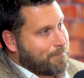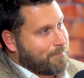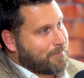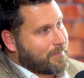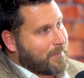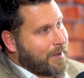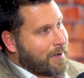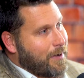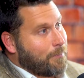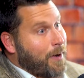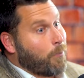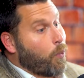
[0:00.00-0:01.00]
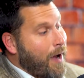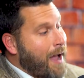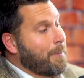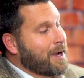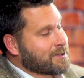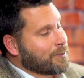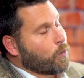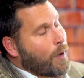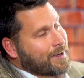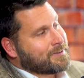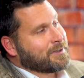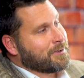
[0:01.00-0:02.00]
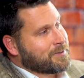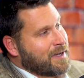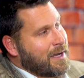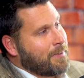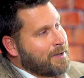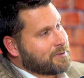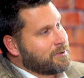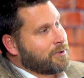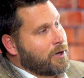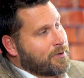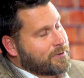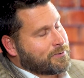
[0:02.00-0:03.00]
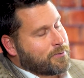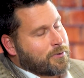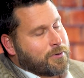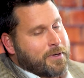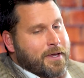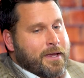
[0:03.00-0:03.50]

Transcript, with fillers: Yeah. Like I'm actually wasting your time asking you to go to the school.